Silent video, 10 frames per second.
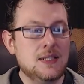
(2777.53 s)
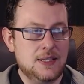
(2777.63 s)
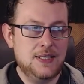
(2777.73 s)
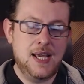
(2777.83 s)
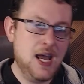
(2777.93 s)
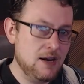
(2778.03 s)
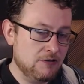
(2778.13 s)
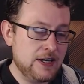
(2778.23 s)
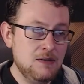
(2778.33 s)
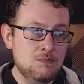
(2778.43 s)

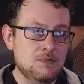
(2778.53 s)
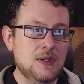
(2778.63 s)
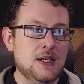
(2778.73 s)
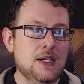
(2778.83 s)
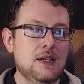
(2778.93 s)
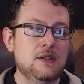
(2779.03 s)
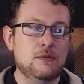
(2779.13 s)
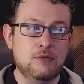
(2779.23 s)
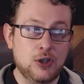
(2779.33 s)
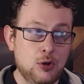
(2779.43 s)
Tearing
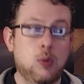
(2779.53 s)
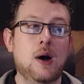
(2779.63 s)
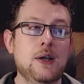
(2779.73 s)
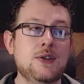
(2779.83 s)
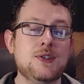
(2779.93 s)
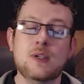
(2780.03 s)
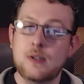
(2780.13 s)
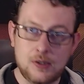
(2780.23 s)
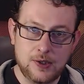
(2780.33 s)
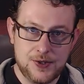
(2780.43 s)
requires the
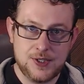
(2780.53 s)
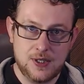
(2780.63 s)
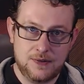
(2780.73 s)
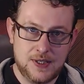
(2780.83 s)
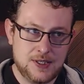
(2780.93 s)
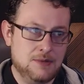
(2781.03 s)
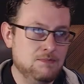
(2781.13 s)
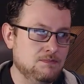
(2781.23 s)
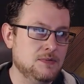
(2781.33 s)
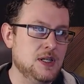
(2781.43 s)
cloth surface.
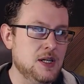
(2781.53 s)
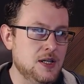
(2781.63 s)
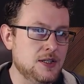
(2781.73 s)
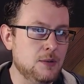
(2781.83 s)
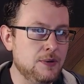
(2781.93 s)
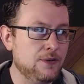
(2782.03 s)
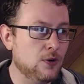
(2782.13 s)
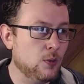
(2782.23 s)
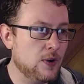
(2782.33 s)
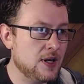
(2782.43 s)
So
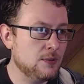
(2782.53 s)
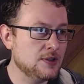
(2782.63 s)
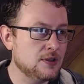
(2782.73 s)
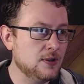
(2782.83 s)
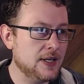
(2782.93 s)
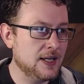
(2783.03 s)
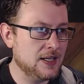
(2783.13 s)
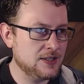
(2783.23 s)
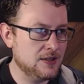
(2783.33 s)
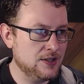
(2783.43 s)
before, when I was looking,
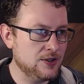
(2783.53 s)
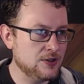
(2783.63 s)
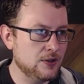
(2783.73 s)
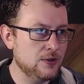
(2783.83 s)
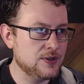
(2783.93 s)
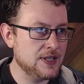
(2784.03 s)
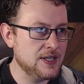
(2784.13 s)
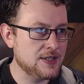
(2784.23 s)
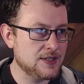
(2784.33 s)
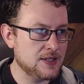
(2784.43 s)
let's just lose
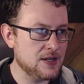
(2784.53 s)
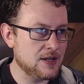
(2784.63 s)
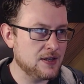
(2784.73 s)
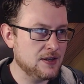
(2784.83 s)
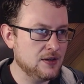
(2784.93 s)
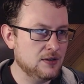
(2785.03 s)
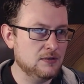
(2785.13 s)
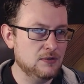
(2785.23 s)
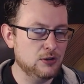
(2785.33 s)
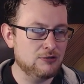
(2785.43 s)
these
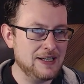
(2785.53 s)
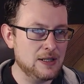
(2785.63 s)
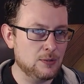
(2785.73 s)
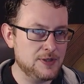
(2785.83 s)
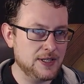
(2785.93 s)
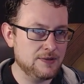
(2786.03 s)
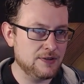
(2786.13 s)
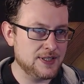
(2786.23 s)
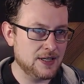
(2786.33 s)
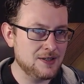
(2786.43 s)
green objects for a
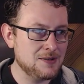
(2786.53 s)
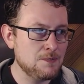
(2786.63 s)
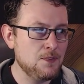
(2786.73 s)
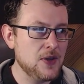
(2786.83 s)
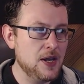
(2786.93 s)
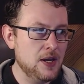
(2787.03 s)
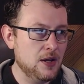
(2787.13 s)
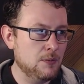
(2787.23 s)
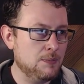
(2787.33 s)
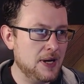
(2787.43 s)
second.
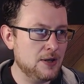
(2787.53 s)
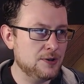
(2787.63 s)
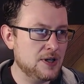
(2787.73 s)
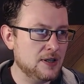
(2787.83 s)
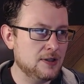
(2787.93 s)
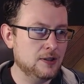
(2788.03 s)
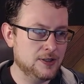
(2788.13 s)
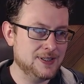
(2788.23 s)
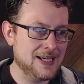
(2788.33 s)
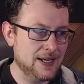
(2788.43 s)
Back on our cloth
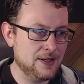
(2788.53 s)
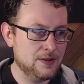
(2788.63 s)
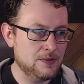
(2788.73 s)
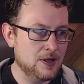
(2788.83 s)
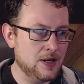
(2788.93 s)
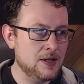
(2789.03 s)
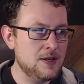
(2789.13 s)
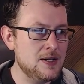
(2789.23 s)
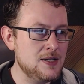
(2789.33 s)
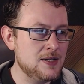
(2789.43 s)
tag,
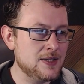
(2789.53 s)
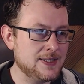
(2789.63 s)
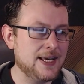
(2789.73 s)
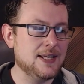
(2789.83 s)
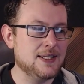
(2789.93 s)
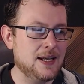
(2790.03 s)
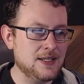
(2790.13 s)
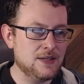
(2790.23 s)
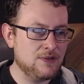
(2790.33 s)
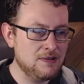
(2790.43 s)
under the tag settings,
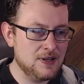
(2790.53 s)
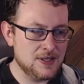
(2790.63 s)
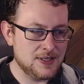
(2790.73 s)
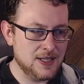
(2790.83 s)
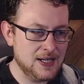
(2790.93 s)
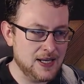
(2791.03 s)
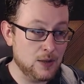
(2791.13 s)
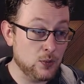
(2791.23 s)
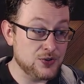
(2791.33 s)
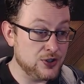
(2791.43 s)
the very last thing in here
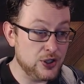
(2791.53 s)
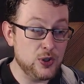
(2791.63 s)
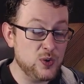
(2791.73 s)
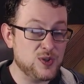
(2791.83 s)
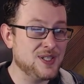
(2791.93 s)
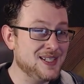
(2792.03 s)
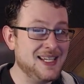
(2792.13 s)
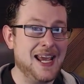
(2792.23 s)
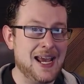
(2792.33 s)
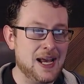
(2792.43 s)
was use
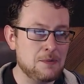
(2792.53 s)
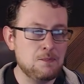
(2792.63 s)
tear.